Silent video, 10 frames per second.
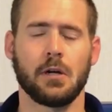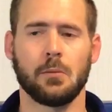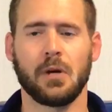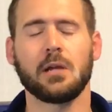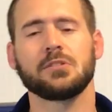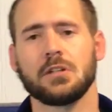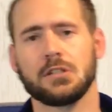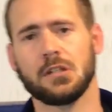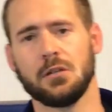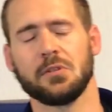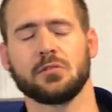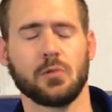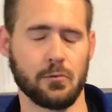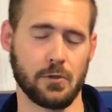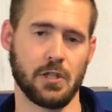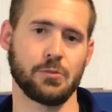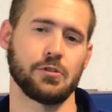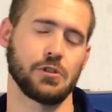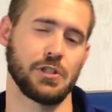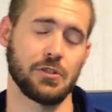my name is Josh Clements with
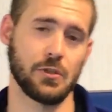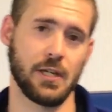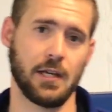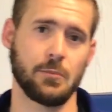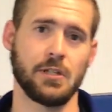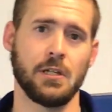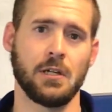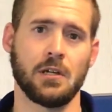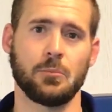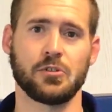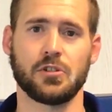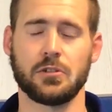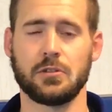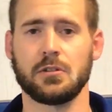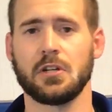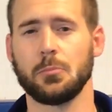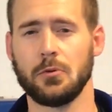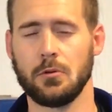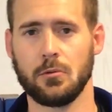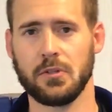Redemption Jiu Jitsu Academy. I'm going to show you a
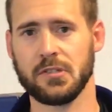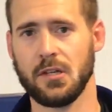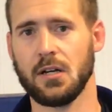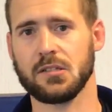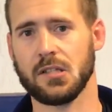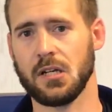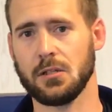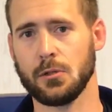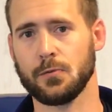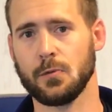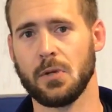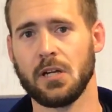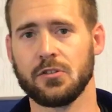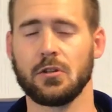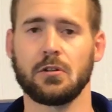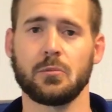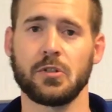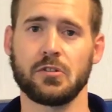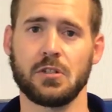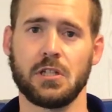couple of wrist locks that I learned from my instructor,
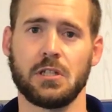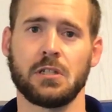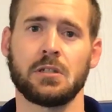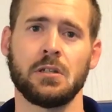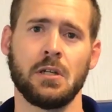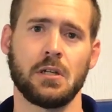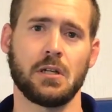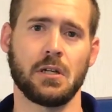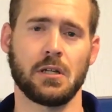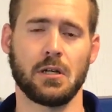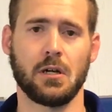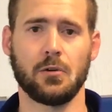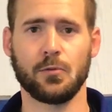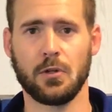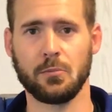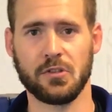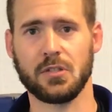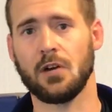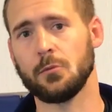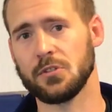Mr. Ken, and from
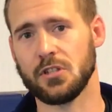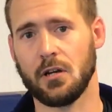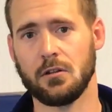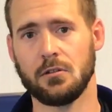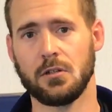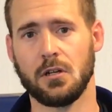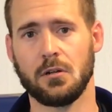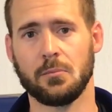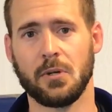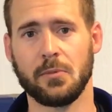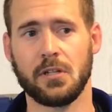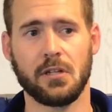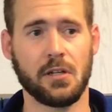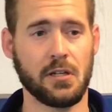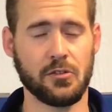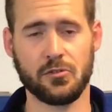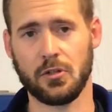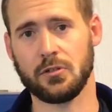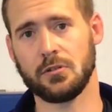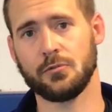Gustavo Machado, my main head
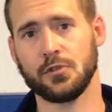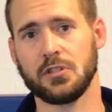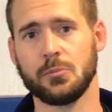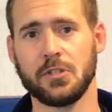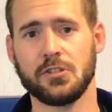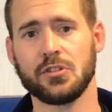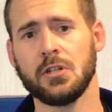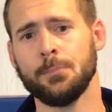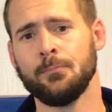instructor in Virginia Beach.